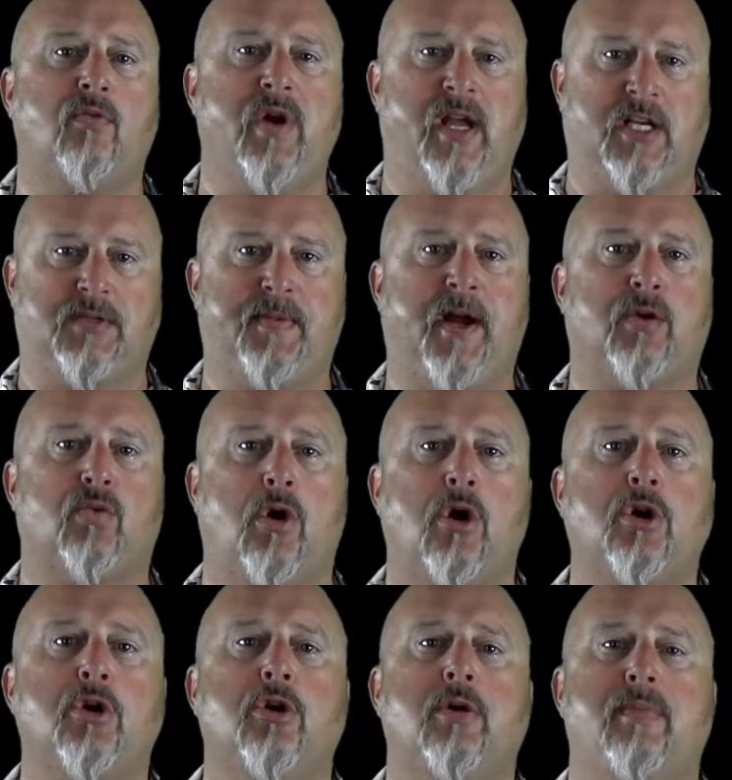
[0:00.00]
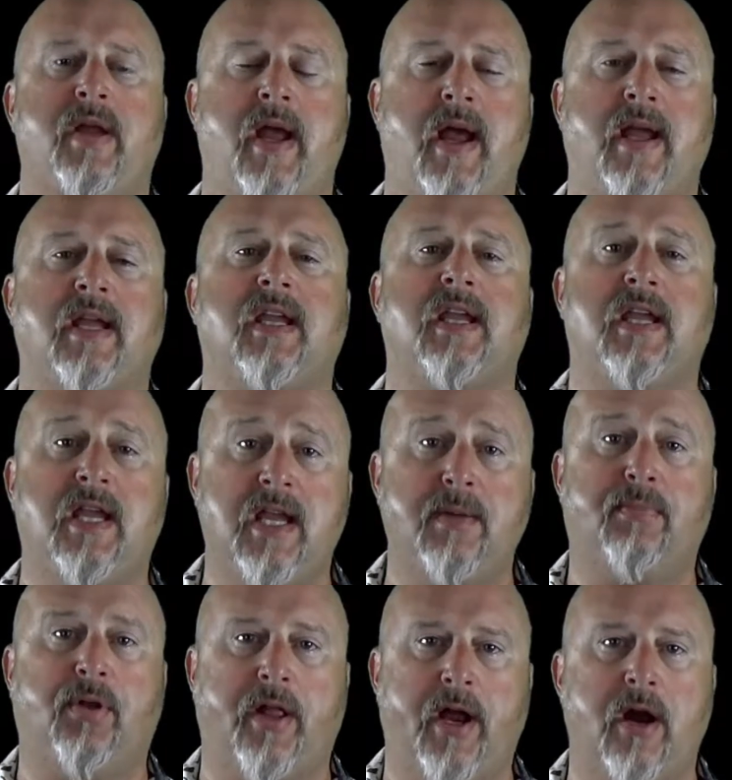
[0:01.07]
We expect Roku to be a key
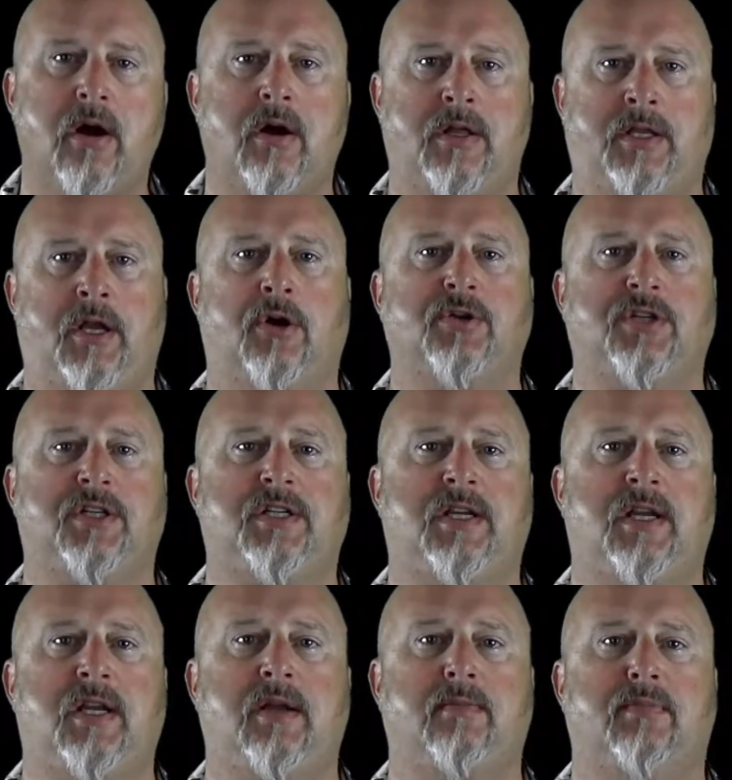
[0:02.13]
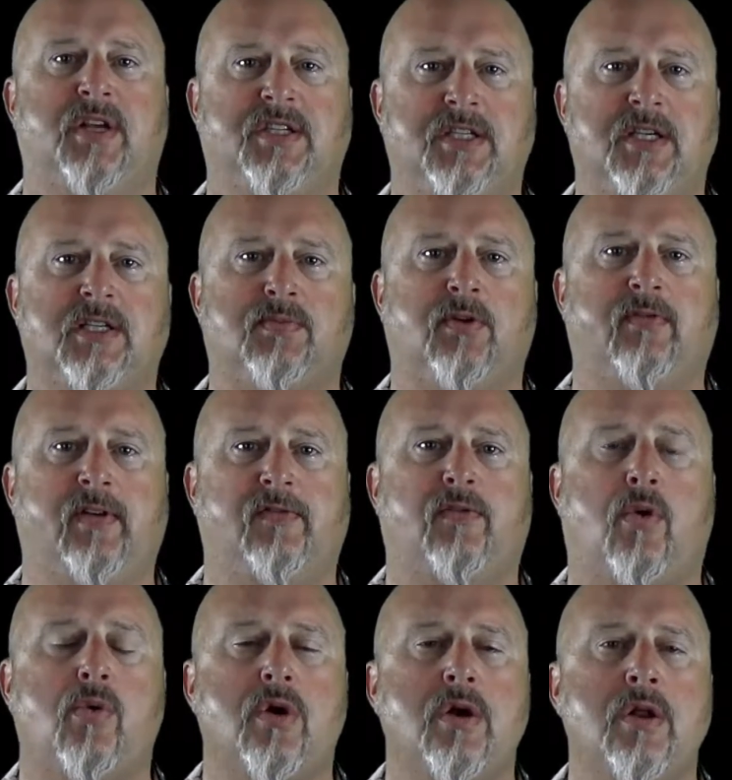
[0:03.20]
player in the OTT business moving
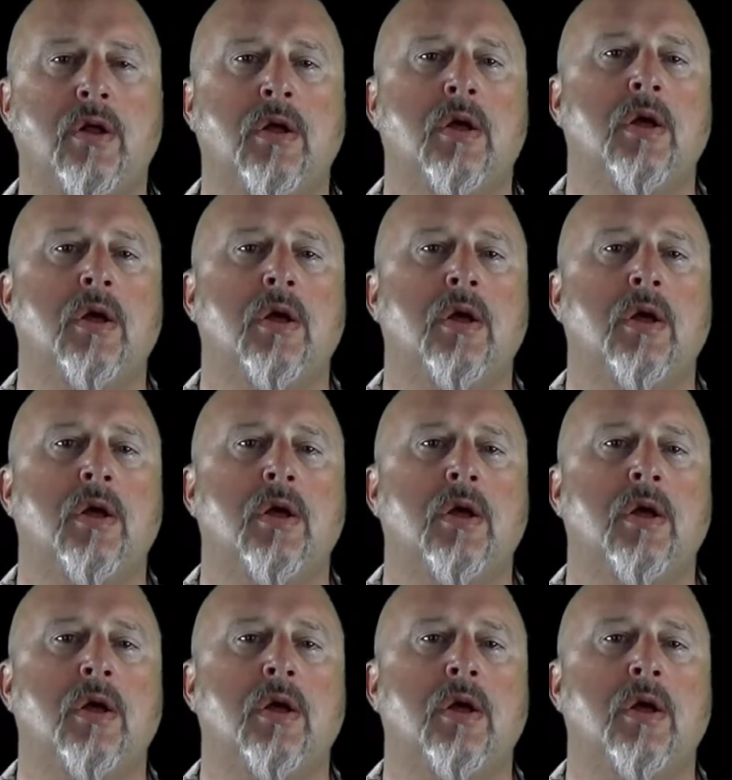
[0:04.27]
forward.